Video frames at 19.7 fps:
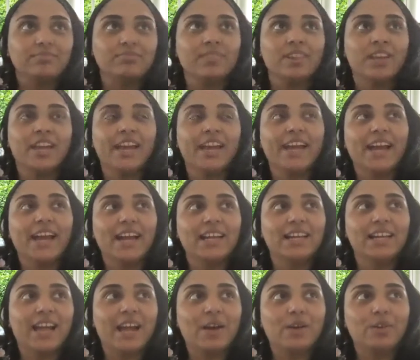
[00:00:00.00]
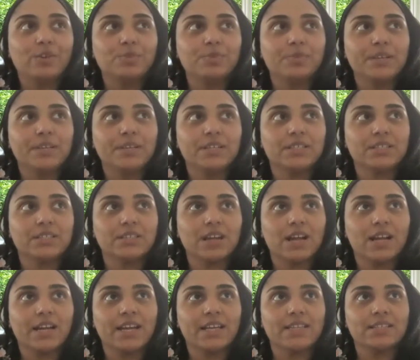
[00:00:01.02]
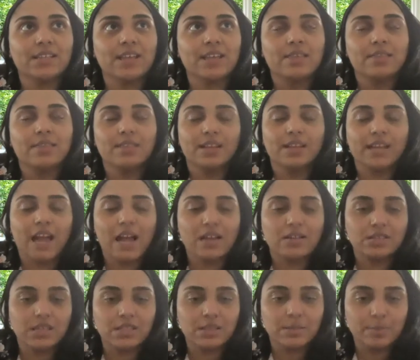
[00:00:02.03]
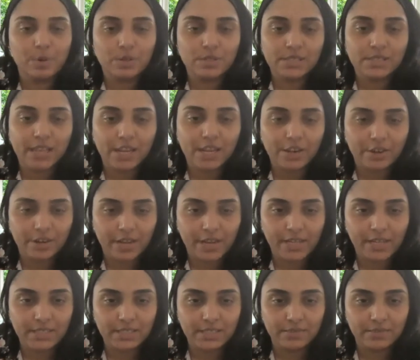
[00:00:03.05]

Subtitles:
it allowed me to, I guess, think outside the box and get creative.